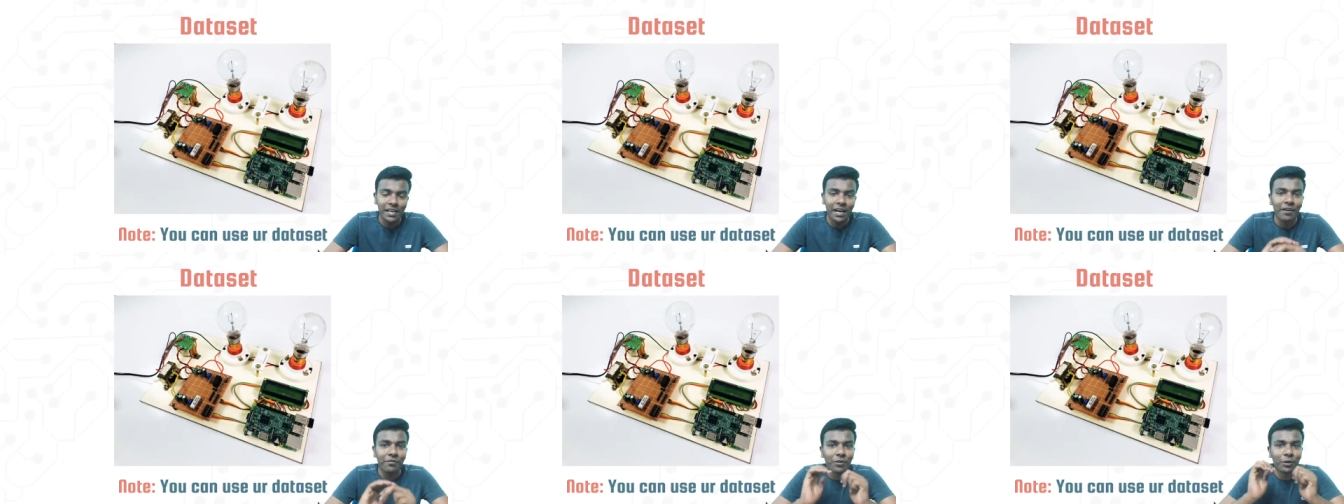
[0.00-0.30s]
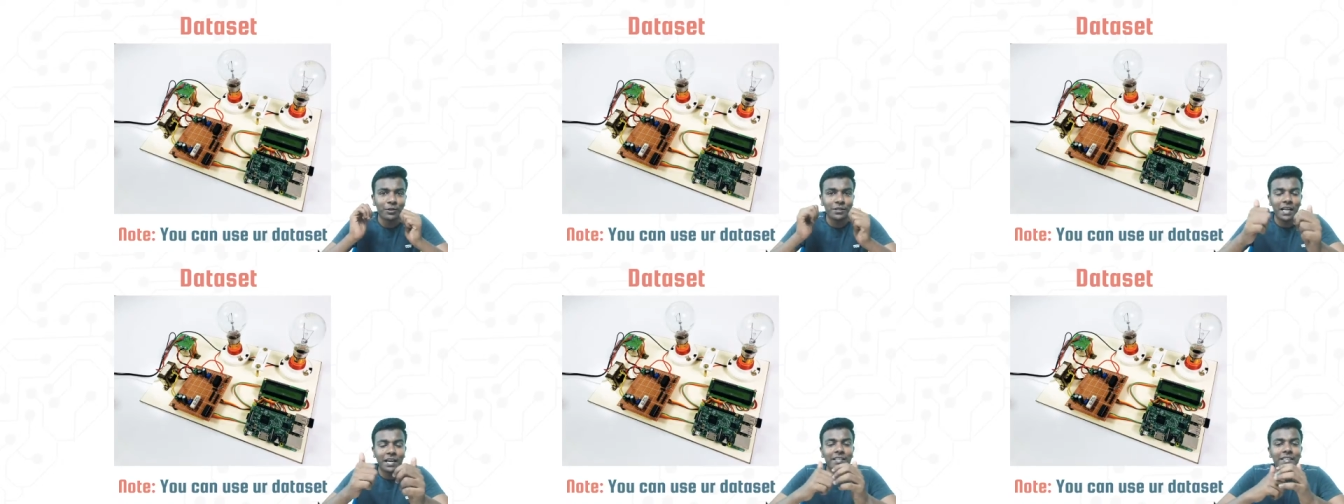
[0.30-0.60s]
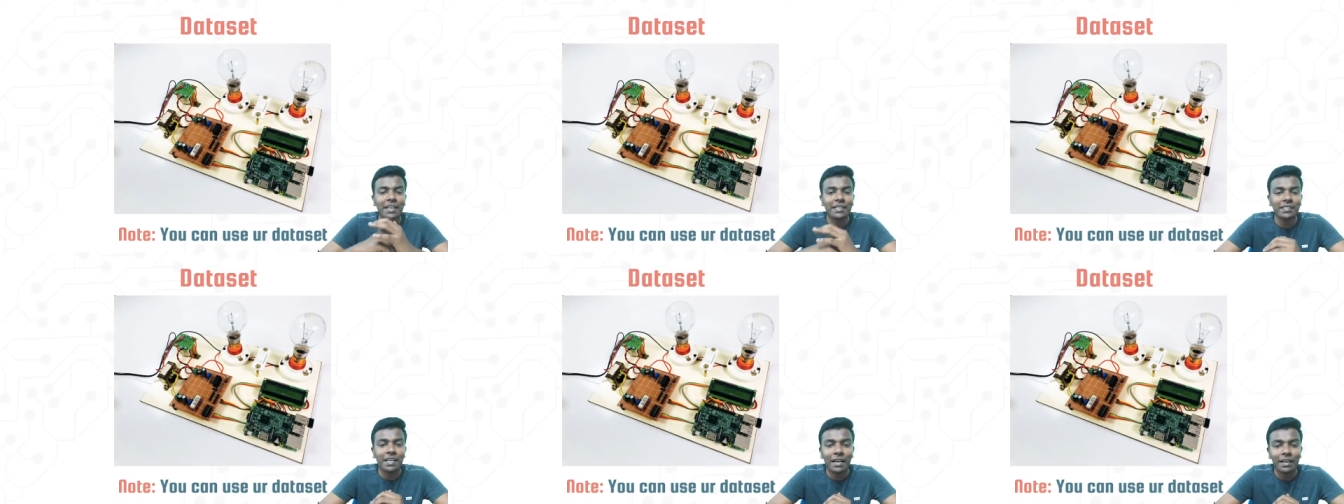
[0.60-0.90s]
Of course, that's
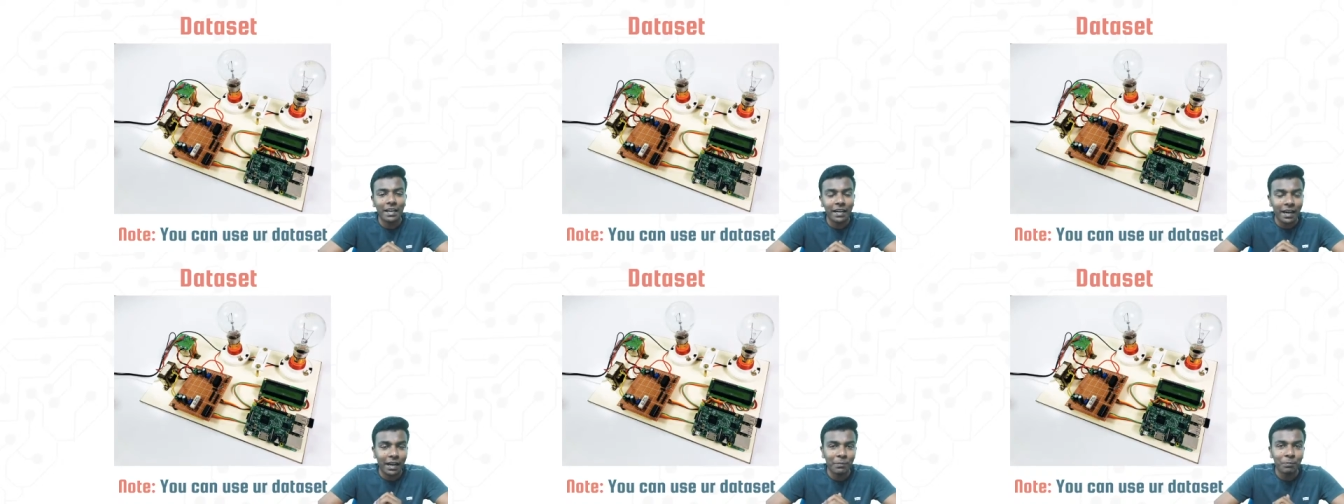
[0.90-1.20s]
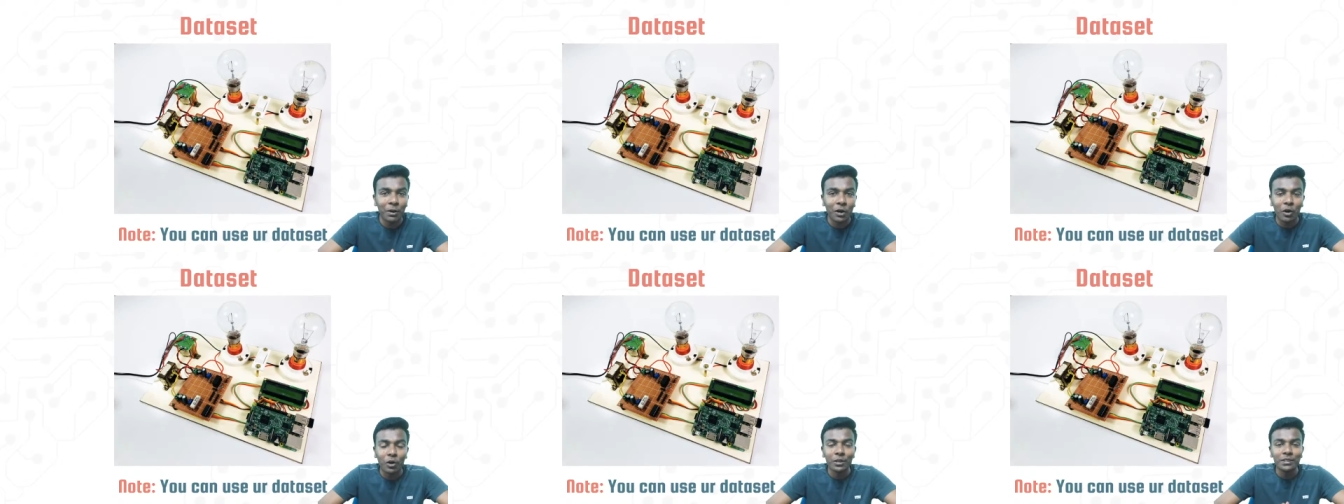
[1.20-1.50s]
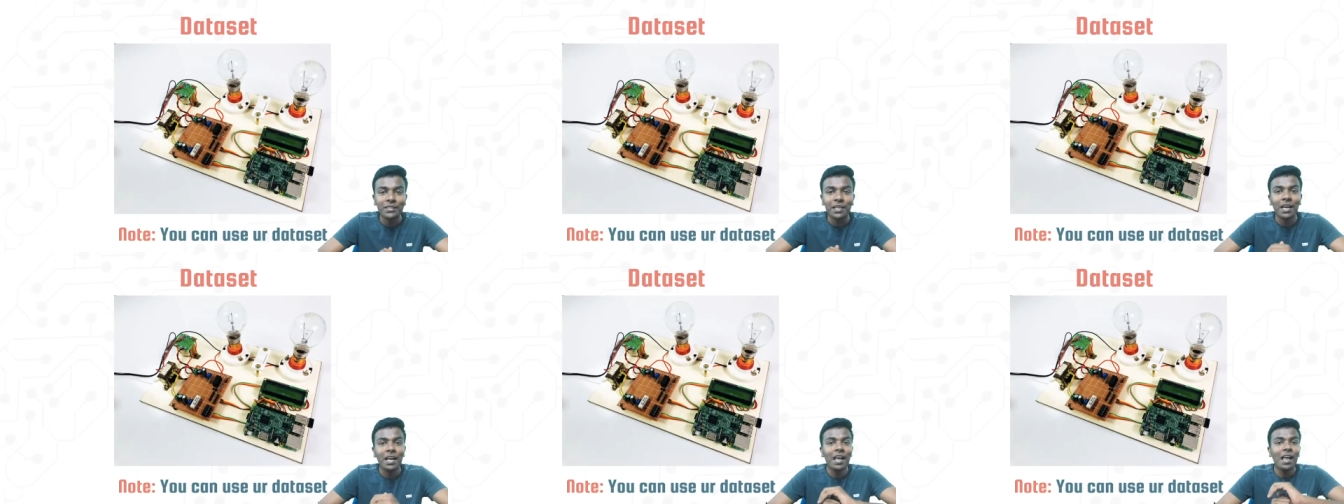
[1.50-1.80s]
exactly right, because
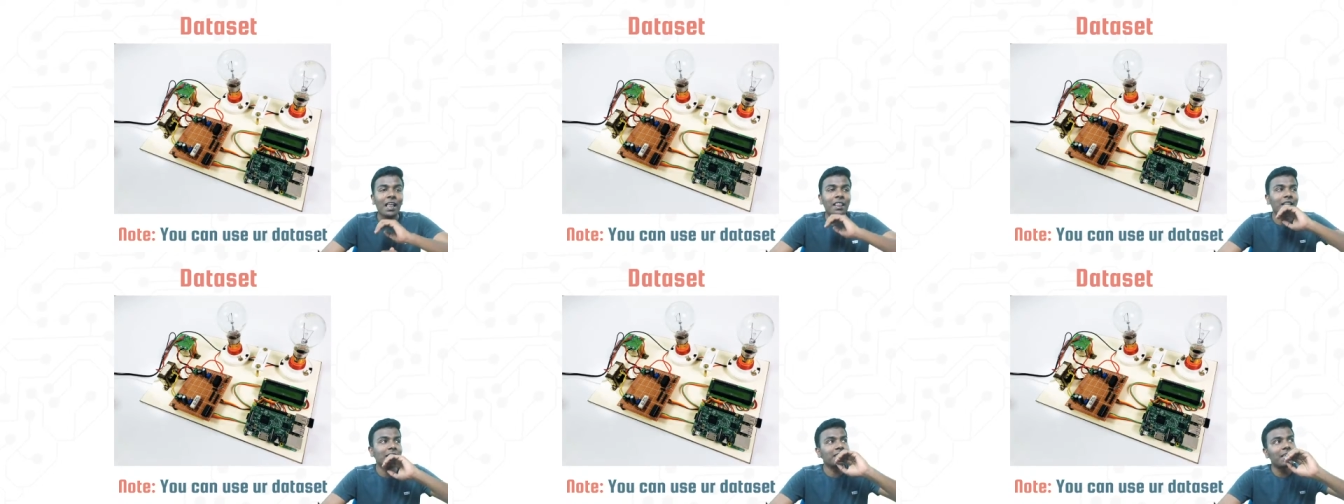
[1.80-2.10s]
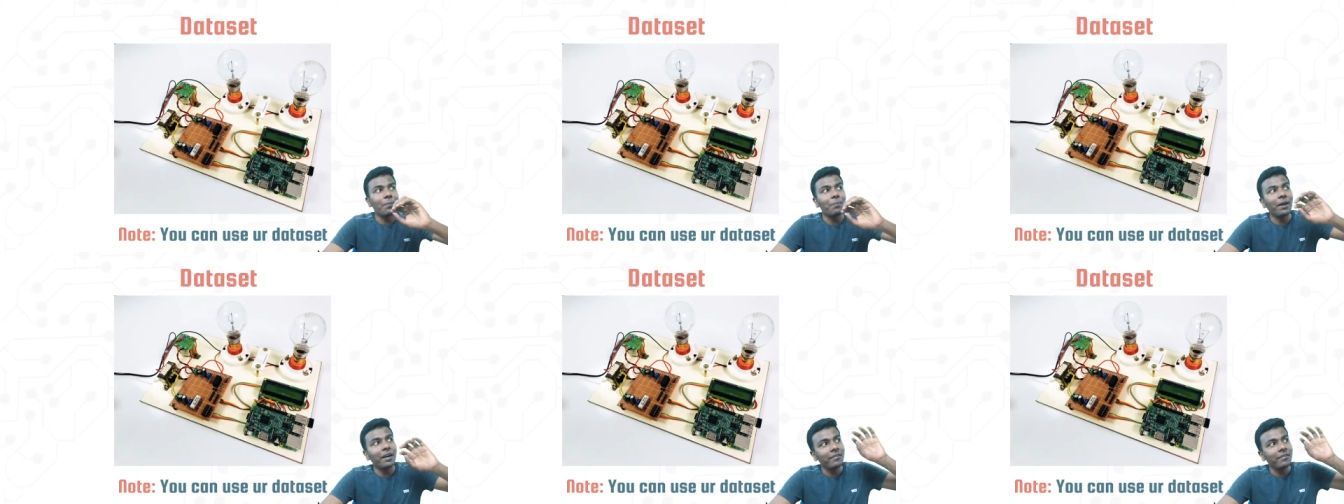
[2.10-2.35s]
the supply